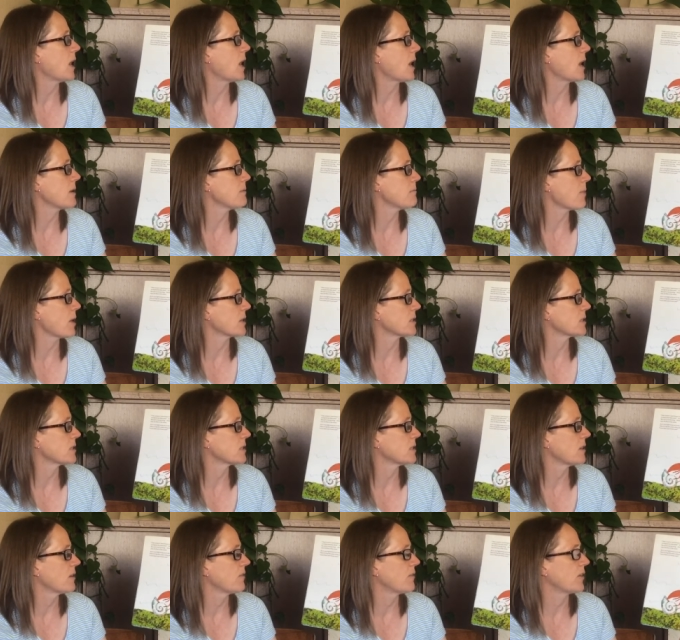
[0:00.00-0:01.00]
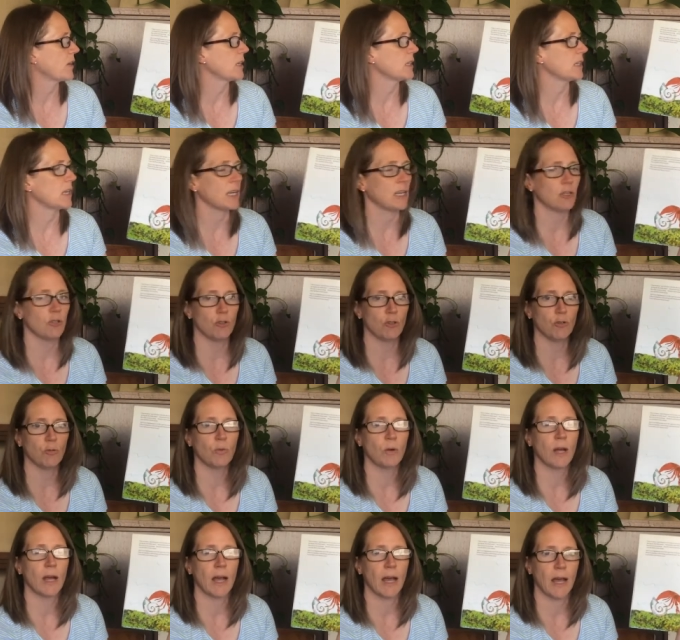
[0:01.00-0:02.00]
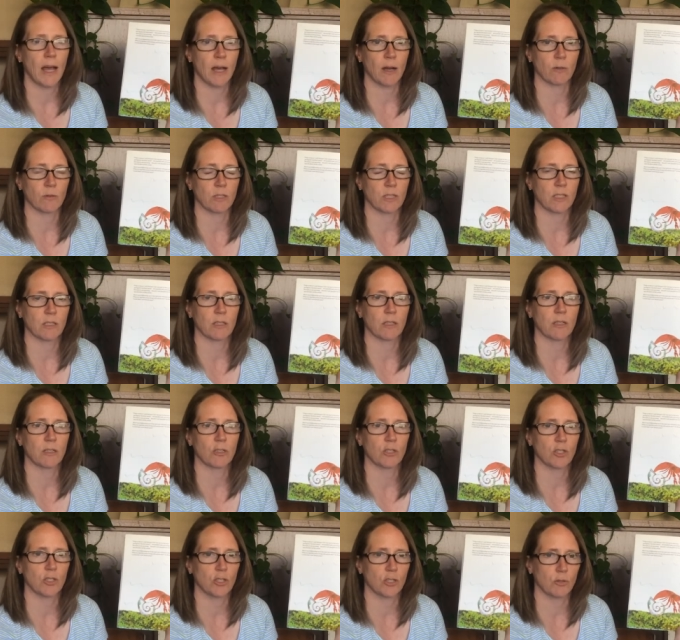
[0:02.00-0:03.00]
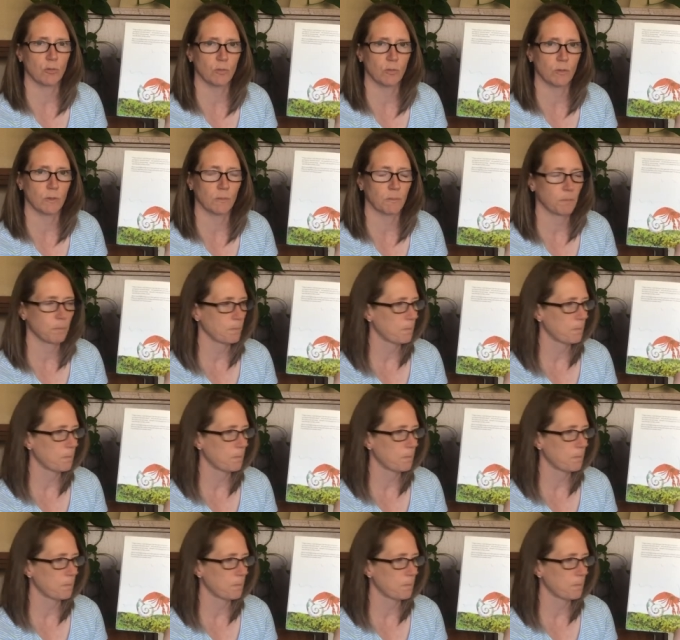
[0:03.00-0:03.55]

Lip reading: I must find a new house soon.